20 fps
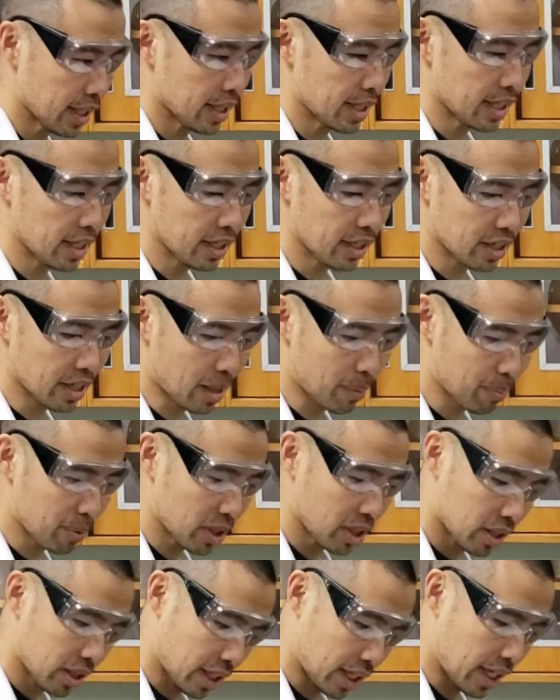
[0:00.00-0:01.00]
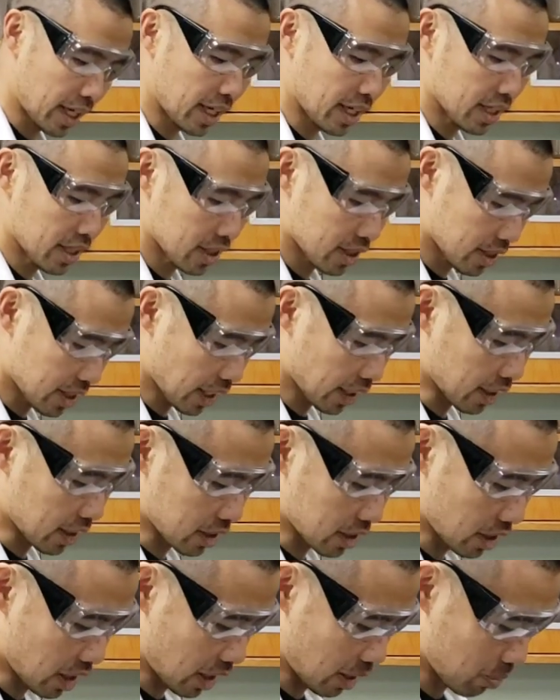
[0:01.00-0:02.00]
heat it up a second
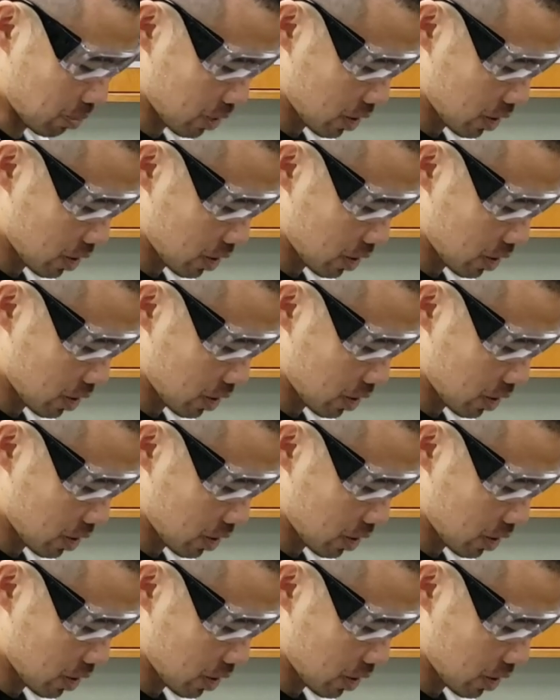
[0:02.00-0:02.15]
time